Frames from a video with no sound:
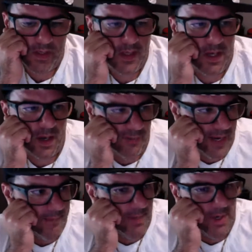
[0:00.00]
a
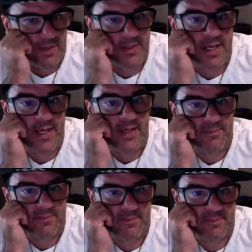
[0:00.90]
red bird came
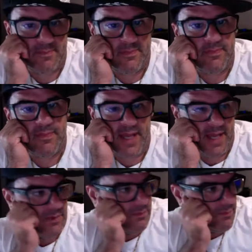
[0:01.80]

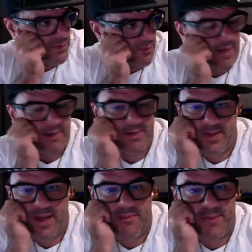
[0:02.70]
and was right
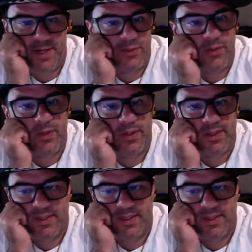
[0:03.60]
outside my door